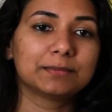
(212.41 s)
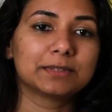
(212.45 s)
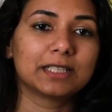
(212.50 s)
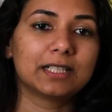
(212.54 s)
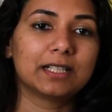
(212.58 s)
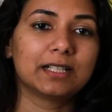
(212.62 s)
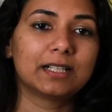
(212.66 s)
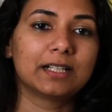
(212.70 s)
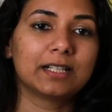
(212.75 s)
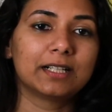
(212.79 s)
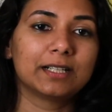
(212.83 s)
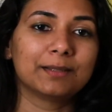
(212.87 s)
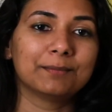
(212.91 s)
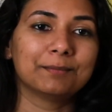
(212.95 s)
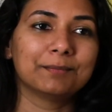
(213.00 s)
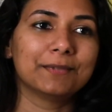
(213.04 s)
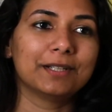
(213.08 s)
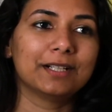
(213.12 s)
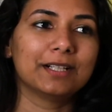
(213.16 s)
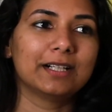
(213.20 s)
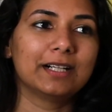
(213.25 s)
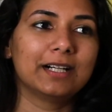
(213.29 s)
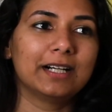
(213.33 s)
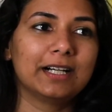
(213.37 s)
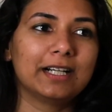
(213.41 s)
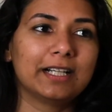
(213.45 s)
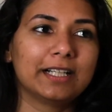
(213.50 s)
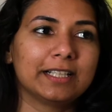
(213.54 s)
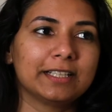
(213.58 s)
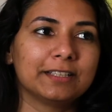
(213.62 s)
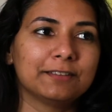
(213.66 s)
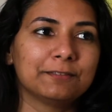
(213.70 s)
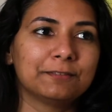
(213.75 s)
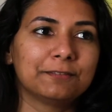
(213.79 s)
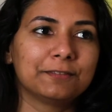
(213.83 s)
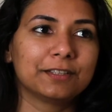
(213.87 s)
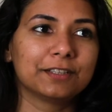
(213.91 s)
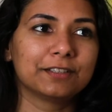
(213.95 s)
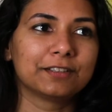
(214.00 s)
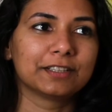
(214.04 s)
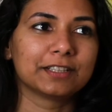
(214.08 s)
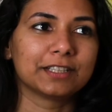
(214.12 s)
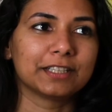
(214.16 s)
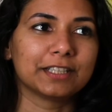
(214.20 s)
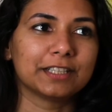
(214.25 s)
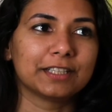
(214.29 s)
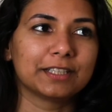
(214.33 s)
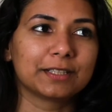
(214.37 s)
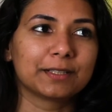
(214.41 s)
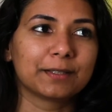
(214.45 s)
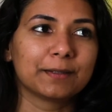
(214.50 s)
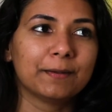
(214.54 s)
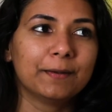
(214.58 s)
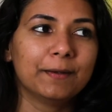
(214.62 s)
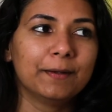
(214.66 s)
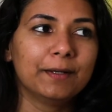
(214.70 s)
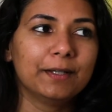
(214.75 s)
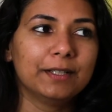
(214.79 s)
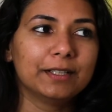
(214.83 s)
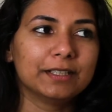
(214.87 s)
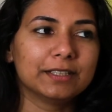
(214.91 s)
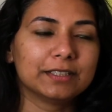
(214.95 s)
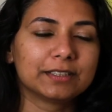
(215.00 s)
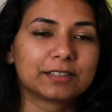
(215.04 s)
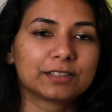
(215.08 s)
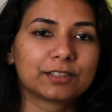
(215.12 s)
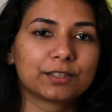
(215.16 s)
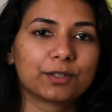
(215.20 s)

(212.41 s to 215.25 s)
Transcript: time, I feel like it's